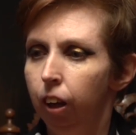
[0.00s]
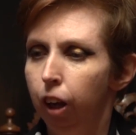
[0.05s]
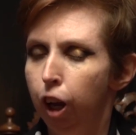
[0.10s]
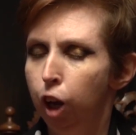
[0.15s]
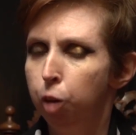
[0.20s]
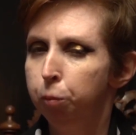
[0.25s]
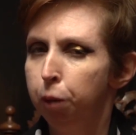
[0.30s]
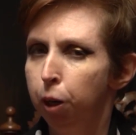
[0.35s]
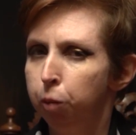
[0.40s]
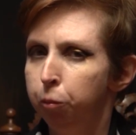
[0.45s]

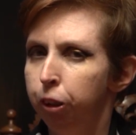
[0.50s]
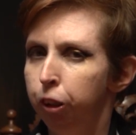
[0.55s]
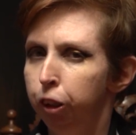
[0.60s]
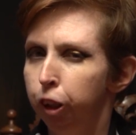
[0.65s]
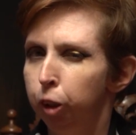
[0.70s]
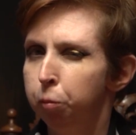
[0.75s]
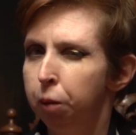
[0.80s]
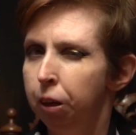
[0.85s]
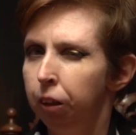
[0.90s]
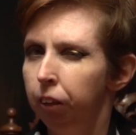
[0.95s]
I'll probably
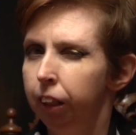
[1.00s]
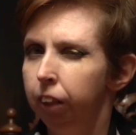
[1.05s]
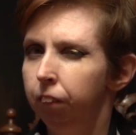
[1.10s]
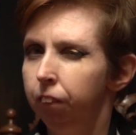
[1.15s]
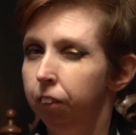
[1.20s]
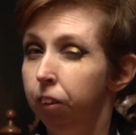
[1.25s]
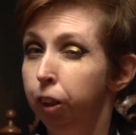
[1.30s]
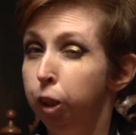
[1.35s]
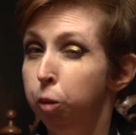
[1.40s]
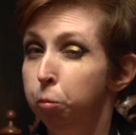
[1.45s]
look about like the
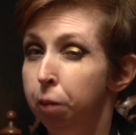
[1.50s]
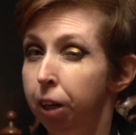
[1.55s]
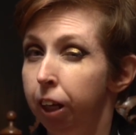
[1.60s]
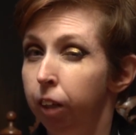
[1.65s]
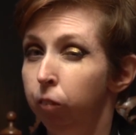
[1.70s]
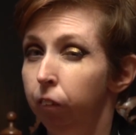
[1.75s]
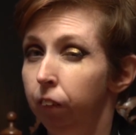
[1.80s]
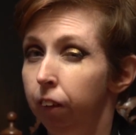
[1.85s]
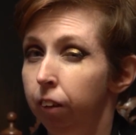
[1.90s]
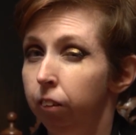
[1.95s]
Tin
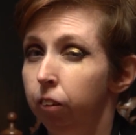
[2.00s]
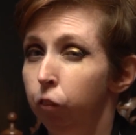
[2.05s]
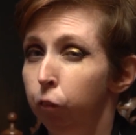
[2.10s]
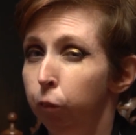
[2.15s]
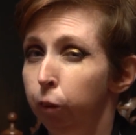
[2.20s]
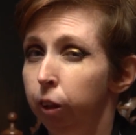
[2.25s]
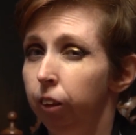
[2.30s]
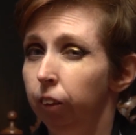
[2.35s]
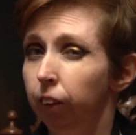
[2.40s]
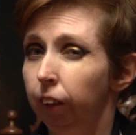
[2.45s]
Man without his
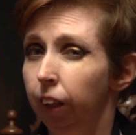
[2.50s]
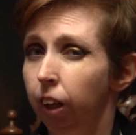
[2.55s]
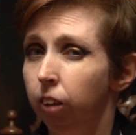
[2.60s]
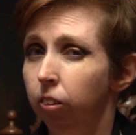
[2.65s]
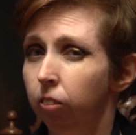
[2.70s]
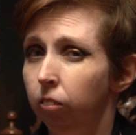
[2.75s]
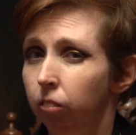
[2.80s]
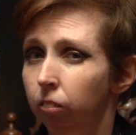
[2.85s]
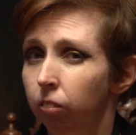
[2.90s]
oil can.